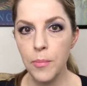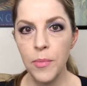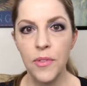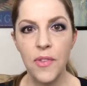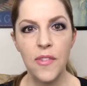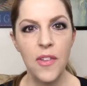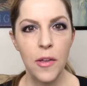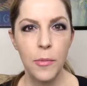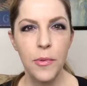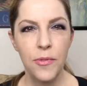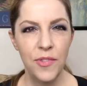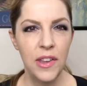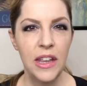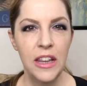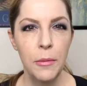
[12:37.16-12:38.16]
if I
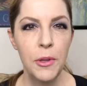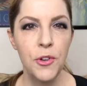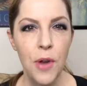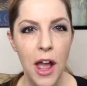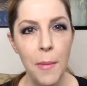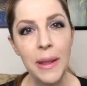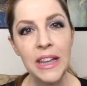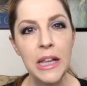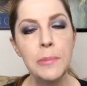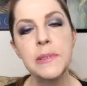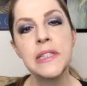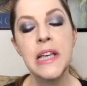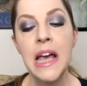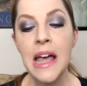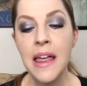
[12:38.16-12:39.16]
feel a little bit dry on my
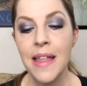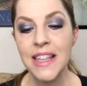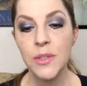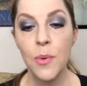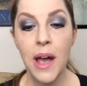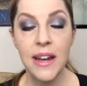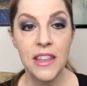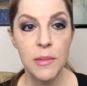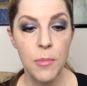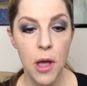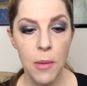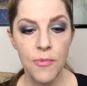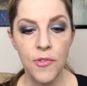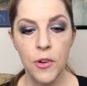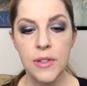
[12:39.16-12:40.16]
lips. That's why I did the
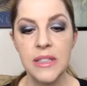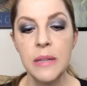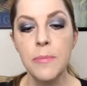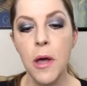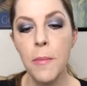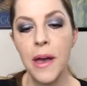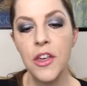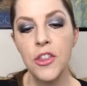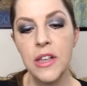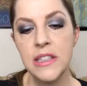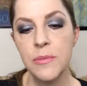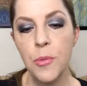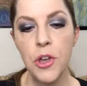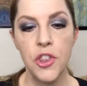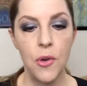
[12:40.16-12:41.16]
balm first. Lip balm actually
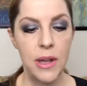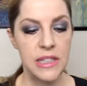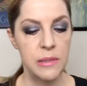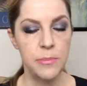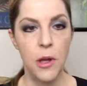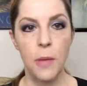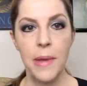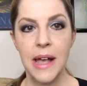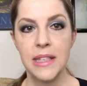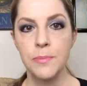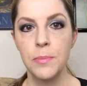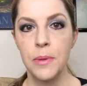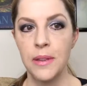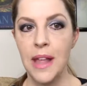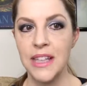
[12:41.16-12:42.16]
is a moisturizing balm. It has
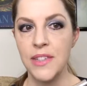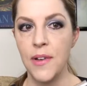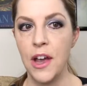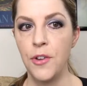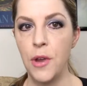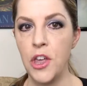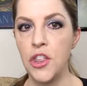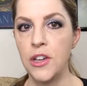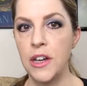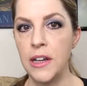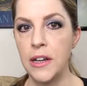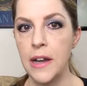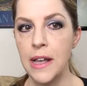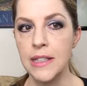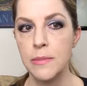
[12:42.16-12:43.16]
lots of hydration in
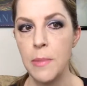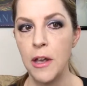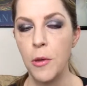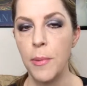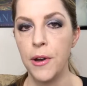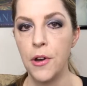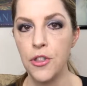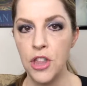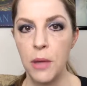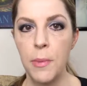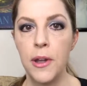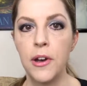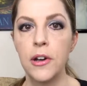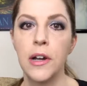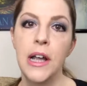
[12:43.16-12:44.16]
it. It has mango butter and shea
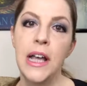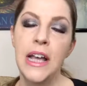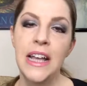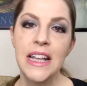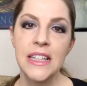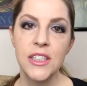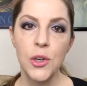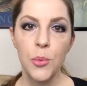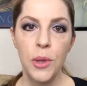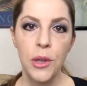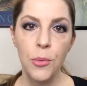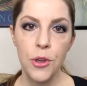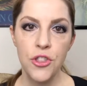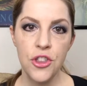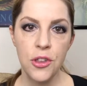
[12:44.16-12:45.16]
butter. So
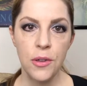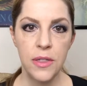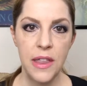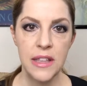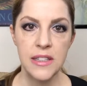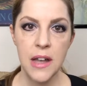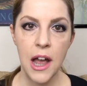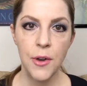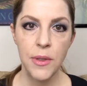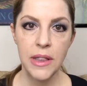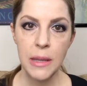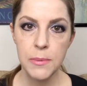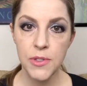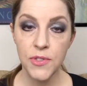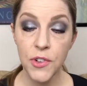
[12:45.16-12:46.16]
really rich things to hydrate
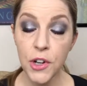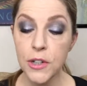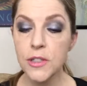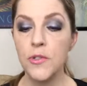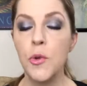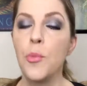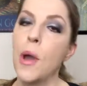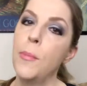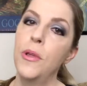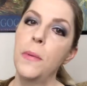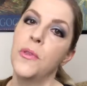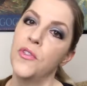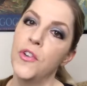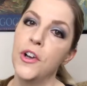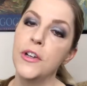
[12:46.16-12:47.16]
the lips first. If you prep your
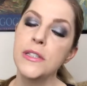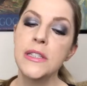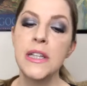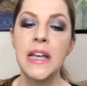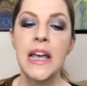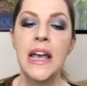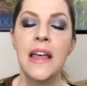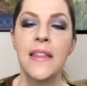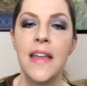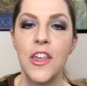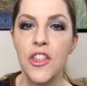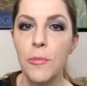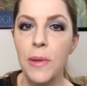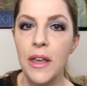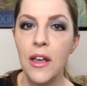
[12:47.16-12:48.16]
lips first, that
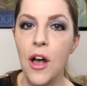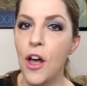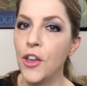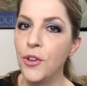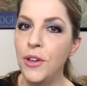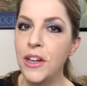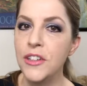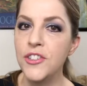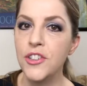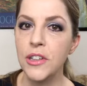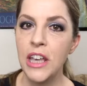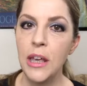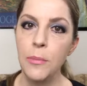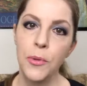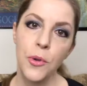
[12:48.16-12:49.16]
should be all you need to
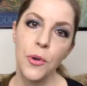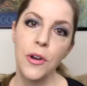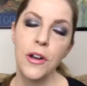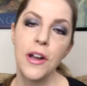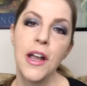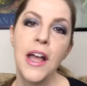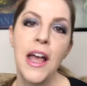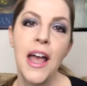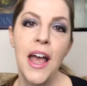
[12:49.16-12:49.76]
keep your